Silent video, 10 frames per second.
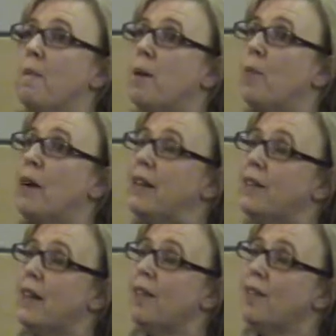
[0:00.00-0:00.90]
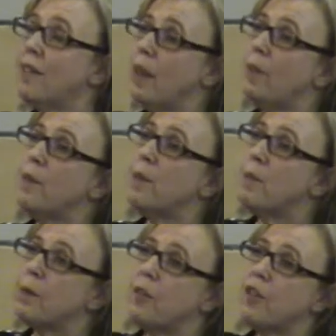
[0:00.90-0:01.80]
But we did see from
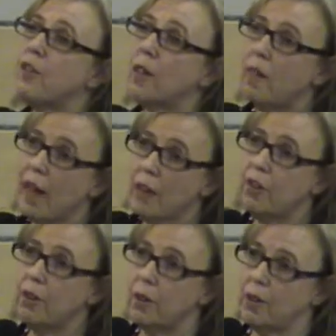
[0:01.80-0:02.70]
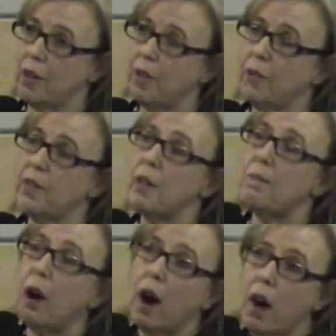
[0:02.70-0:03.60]
the provincial election results
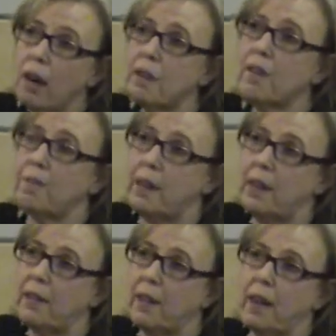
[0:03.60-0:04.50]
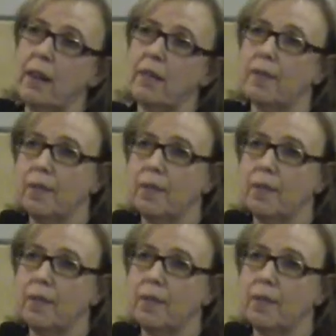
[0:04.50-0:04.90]
that parts of BC,